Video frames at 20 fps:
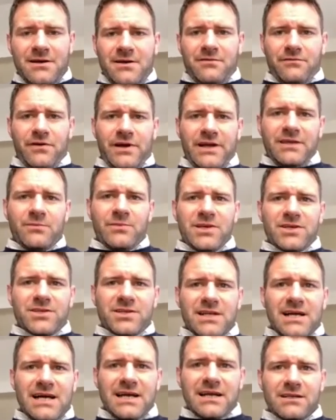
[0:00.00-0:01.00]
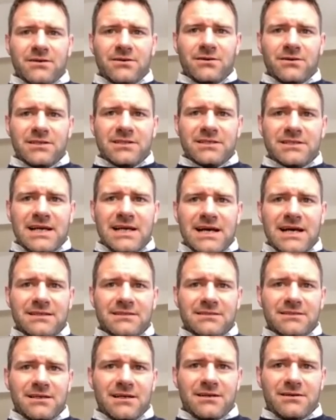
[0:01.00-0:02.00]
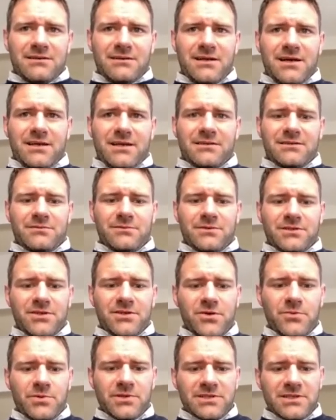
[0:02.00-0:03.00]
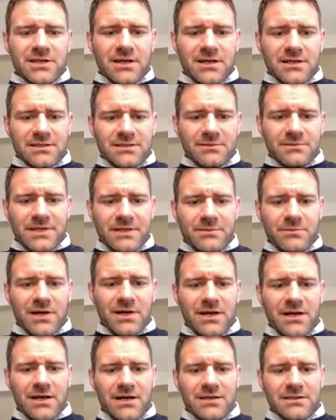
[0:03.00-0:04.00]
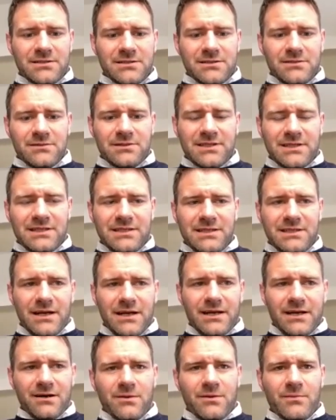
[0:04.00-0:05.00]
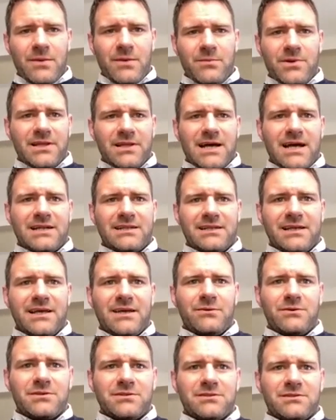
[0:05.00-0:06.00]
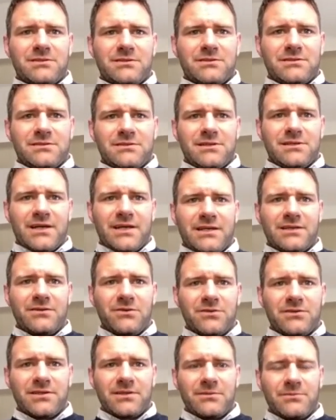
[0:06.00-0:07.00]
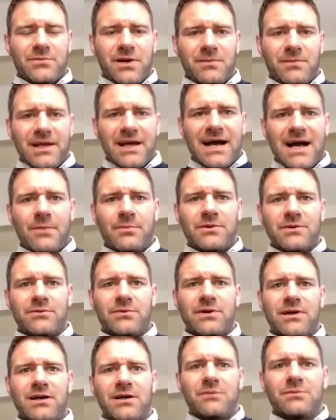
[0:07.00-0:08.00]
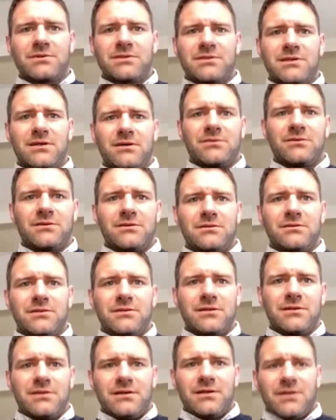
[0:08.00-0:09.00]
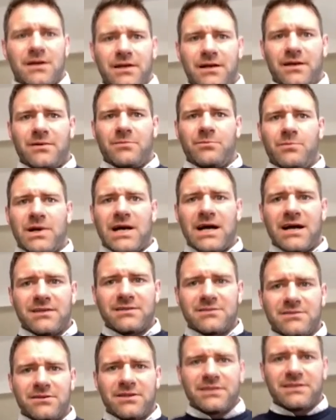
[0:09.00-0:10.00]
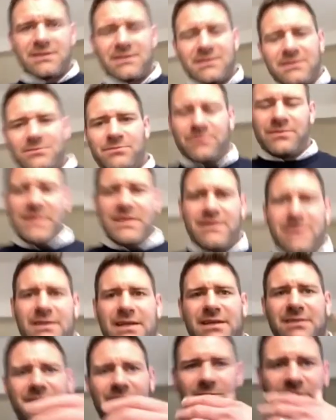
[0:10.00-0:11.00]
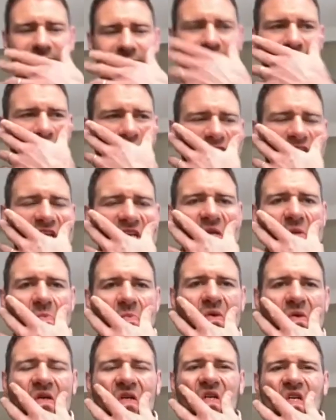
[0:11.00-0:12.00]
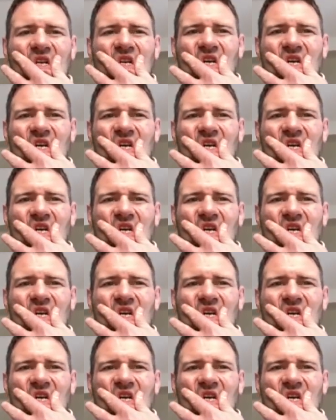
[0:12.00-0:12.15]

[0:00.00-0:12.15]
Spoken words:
Freddie Michalak and all these lads that like were superstars in my eyes. So like I remember that day was like nothing probably happened where I was going, I got embarrassed or anything in specifically, but